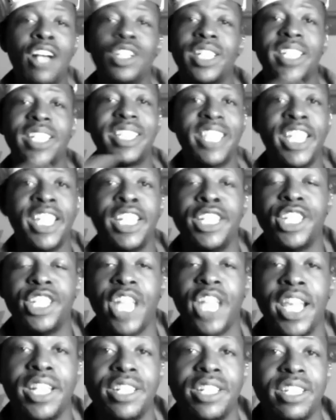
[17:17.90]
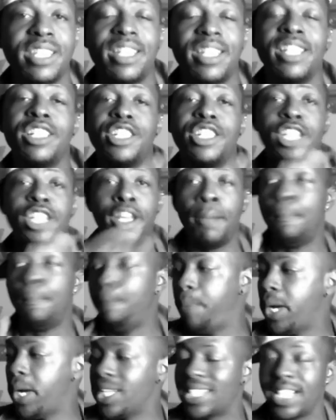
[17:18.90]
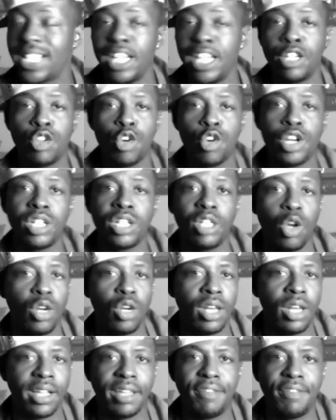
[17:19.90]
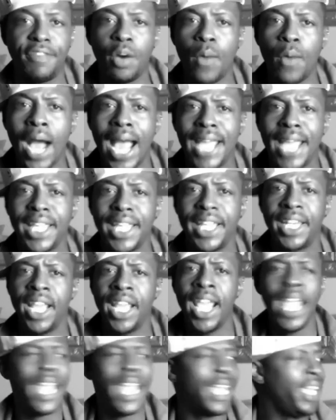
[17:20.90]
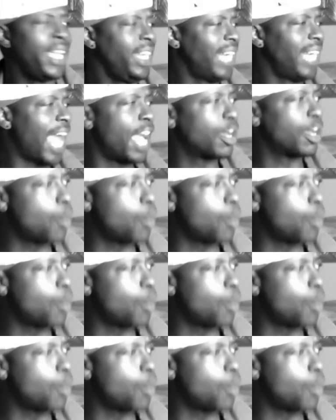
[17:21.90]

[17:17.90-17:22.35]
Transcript: the scene changes to Jim busting through the door looking for Wyatt. And he like,